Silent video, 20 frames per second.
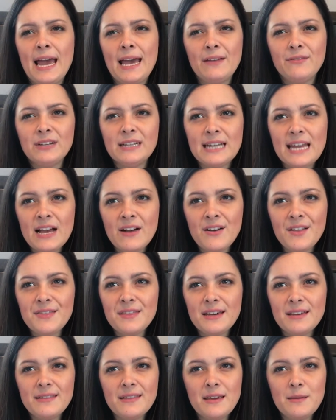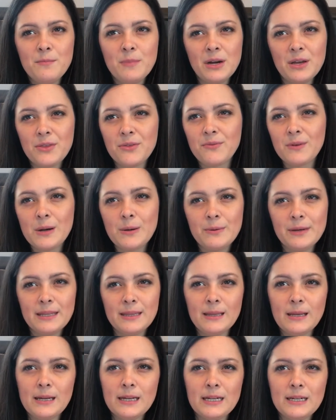Every now and then they might throw
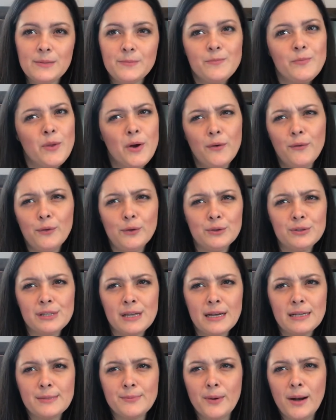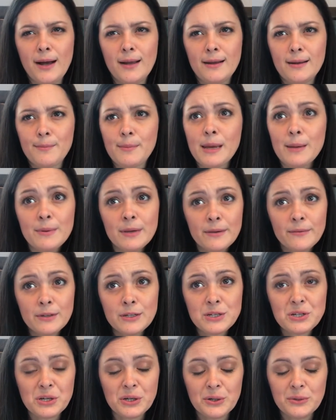in like a full size product, maybe
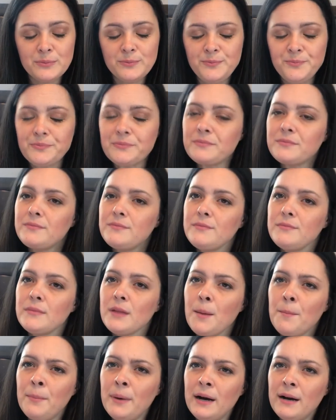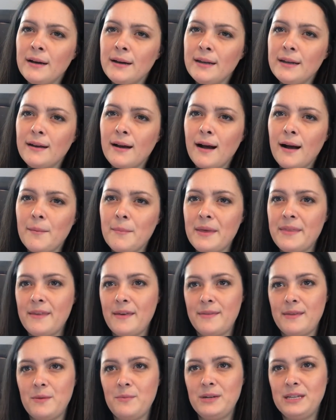even two. But, um, and
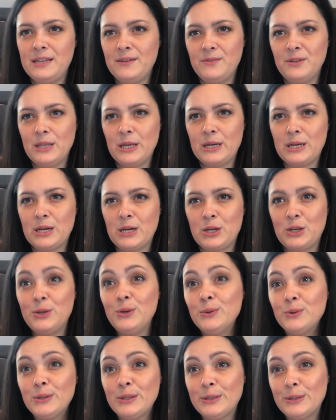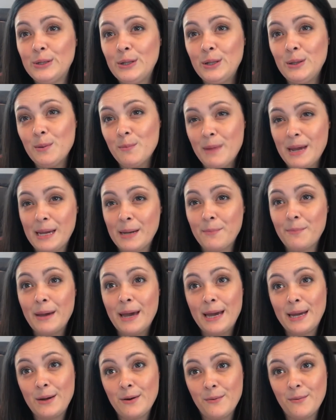then they would give you like a cute little makeup
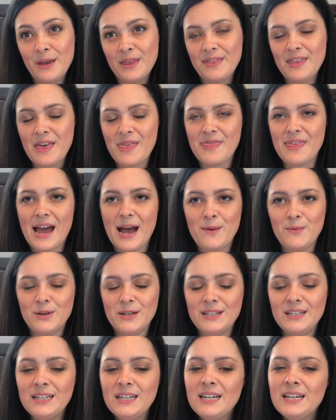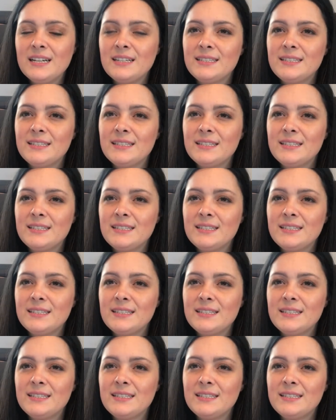bag with that one.